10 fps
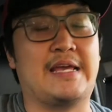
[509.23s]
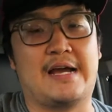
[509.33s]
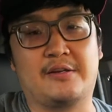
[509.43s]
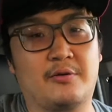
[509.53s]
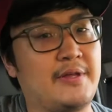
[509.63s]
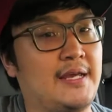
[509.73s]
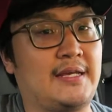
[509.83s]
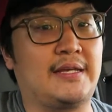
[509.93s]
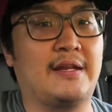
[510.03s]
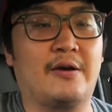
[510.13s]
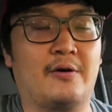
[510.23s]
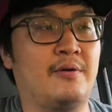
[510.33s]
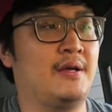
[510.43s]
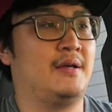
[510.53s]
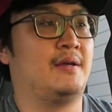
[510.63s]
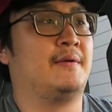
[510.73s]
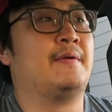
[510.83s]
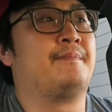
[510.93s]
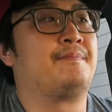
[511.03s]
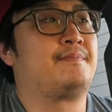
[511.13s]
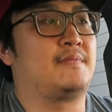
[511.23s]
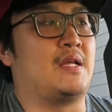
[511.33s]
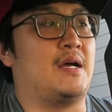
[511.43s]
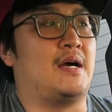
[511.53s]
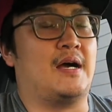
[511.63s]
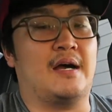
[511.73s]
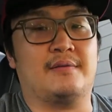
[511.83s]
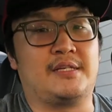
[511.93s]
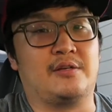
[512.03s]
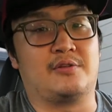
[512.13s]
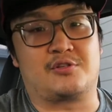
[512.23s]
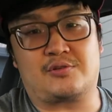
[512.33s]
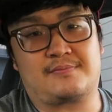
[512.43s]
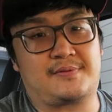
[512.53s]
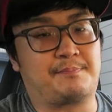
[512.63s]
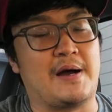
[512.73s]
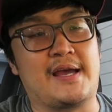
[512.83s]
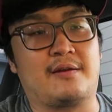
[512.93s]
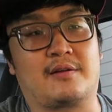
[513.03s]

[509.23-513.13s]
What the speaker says: I know they, you know, buying